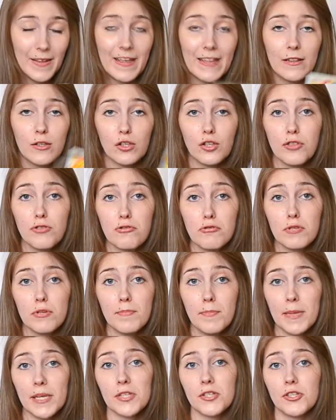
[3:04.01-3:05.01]
I looked through the
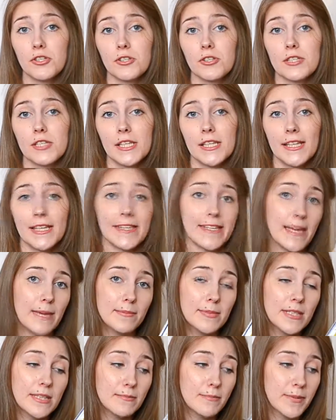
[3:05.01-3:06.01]
pictures and I
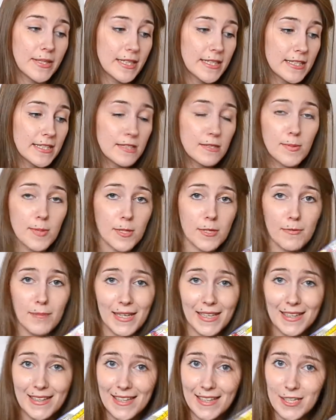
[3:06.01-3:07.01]
kept it because it's part of my
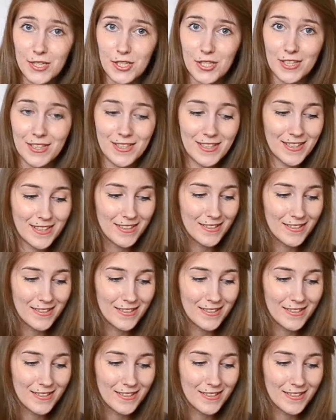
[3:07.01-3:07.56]
collection.